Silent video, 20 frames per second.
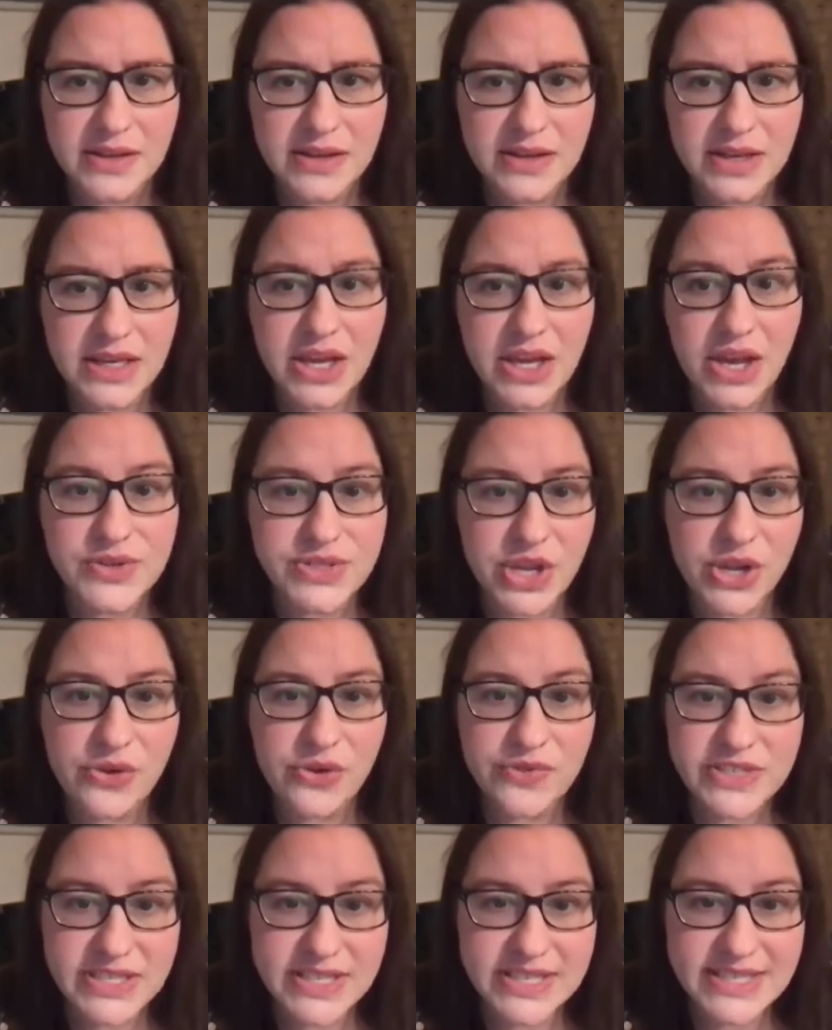He goes
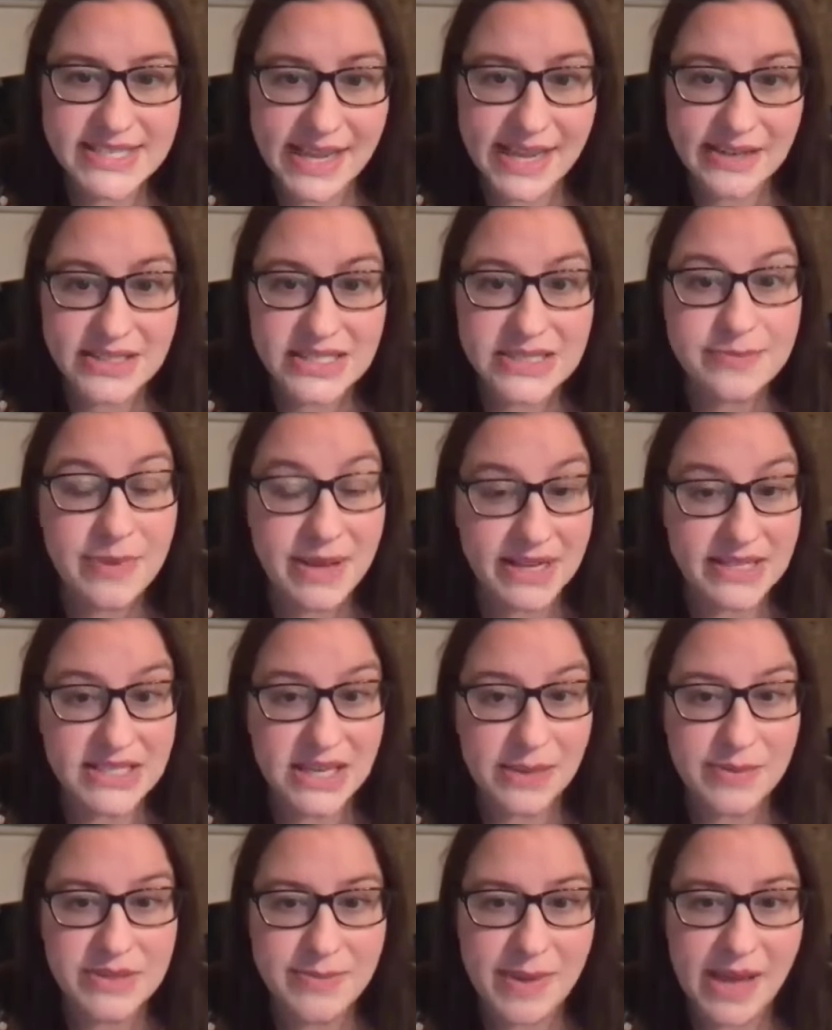over to the tent, picks
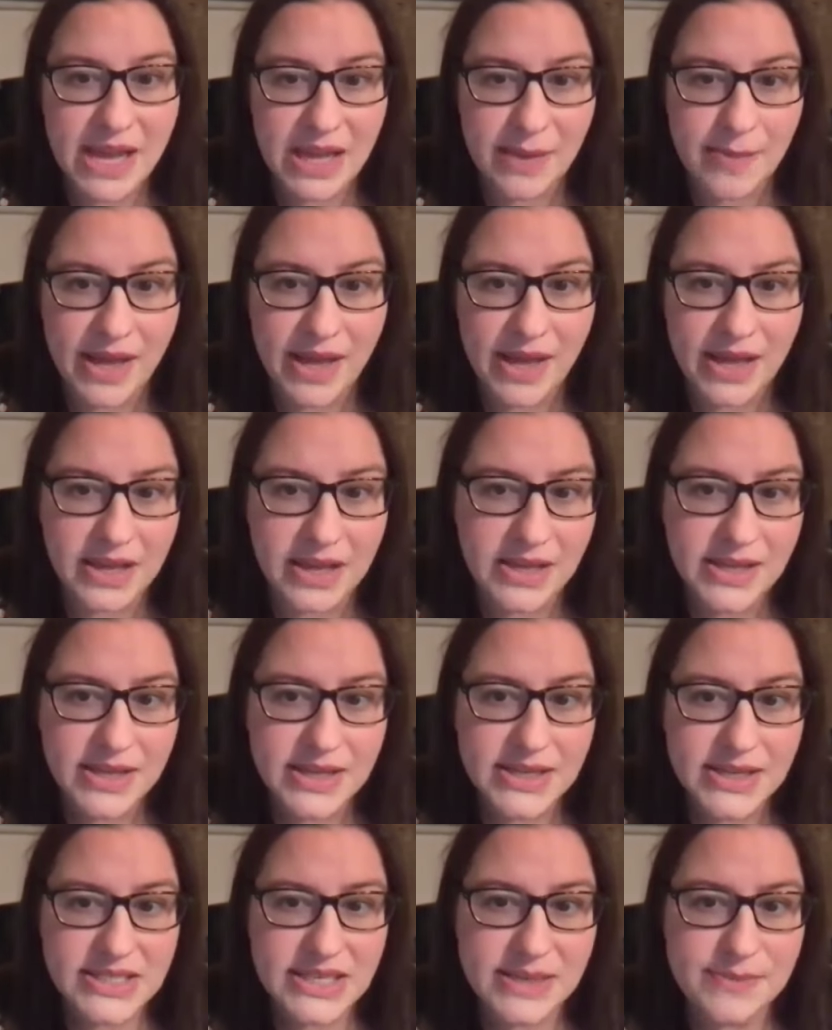up his backpack,
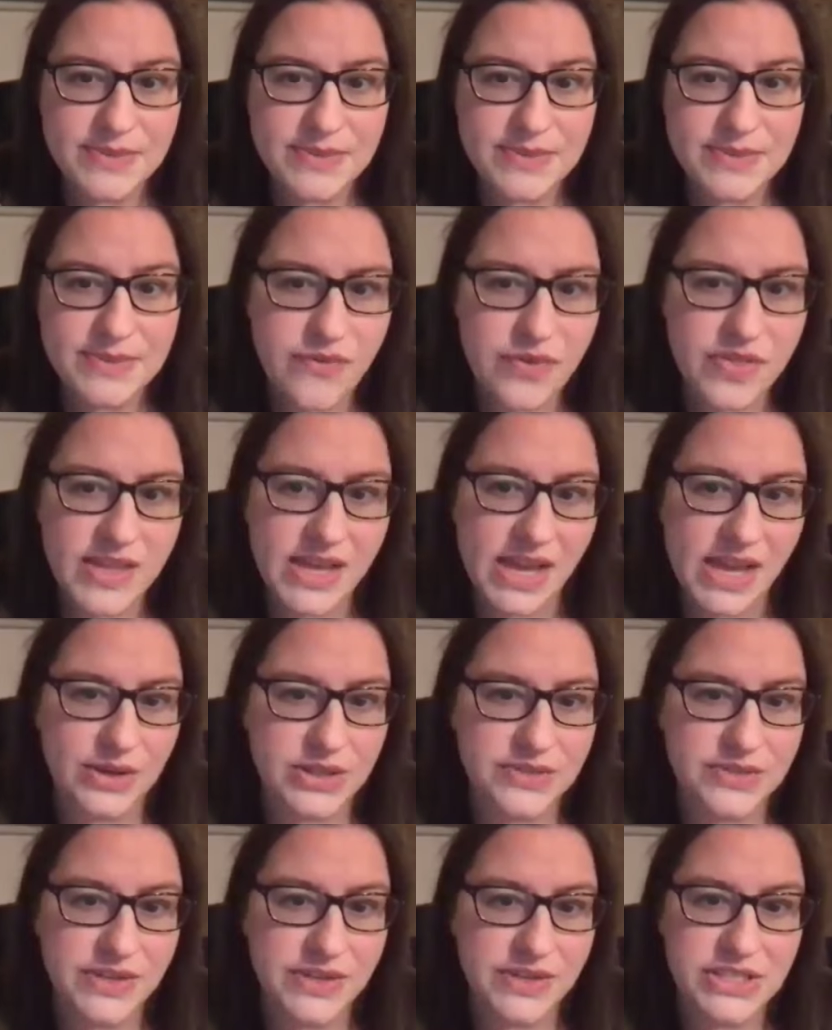tips everything out
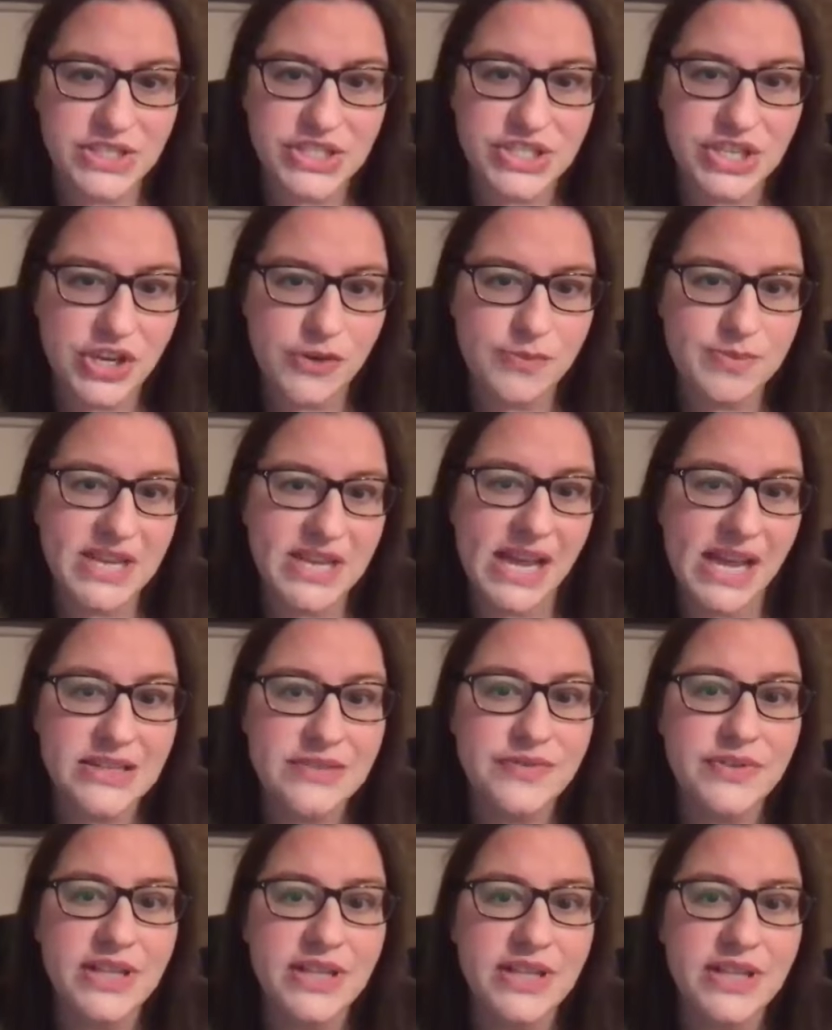of it, and scoops
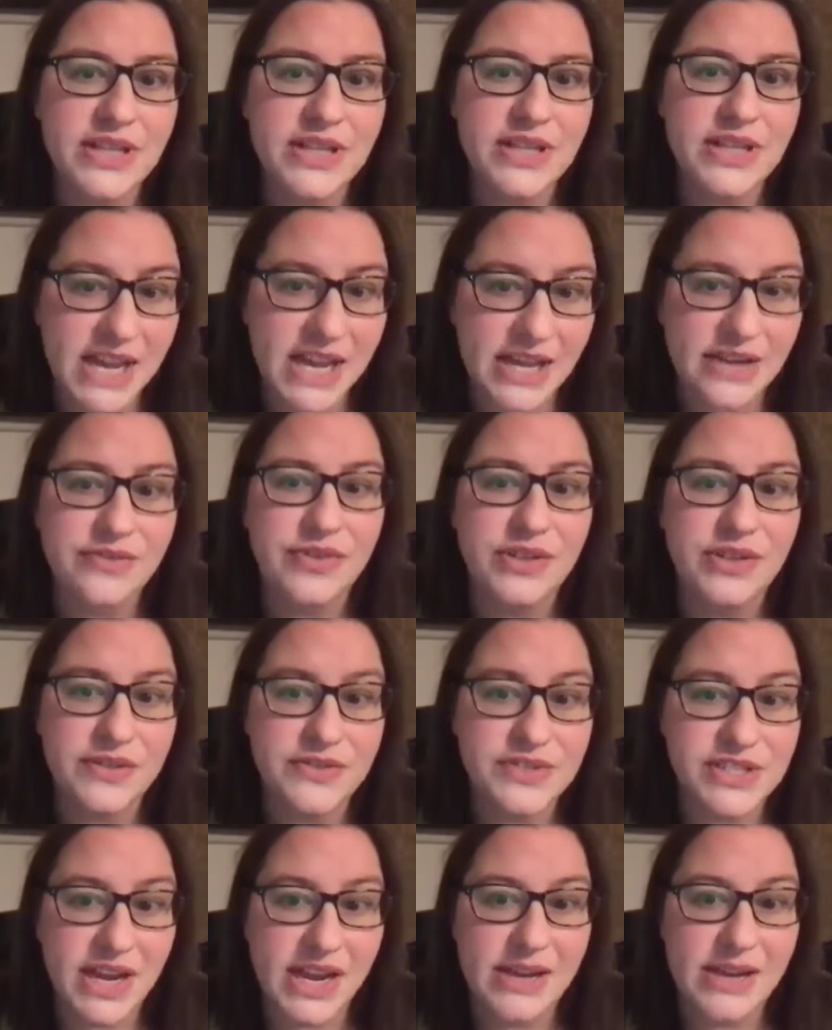handful after handful of
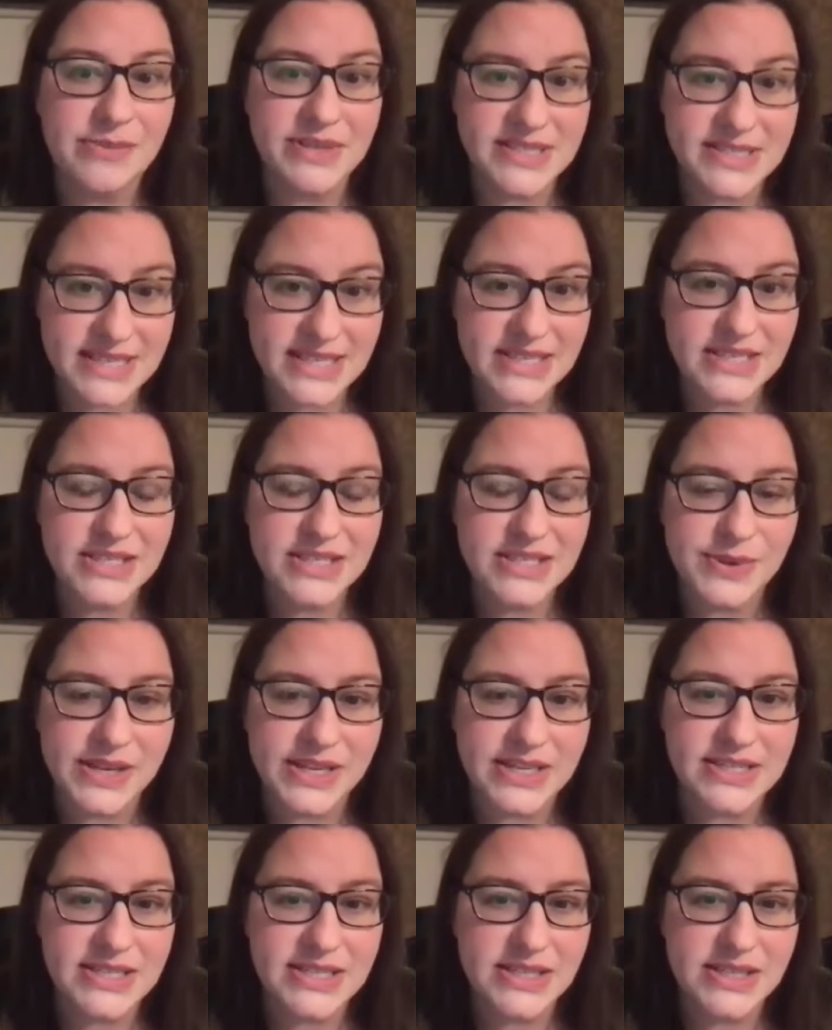diamonds into
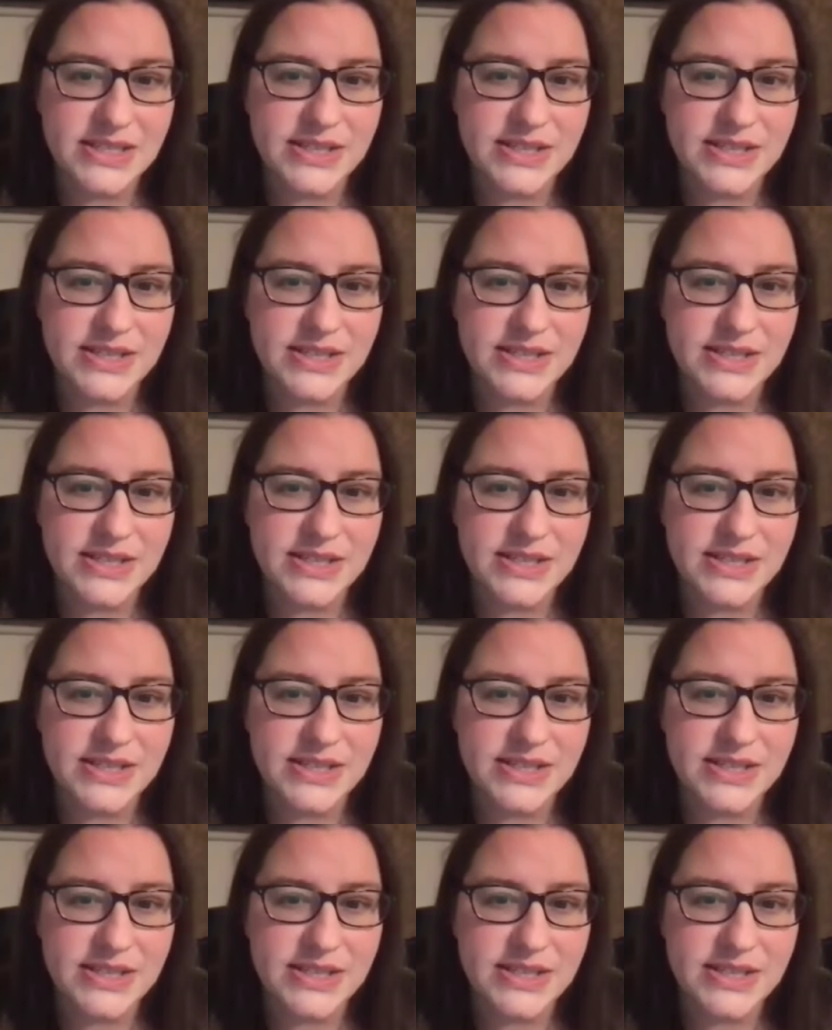it.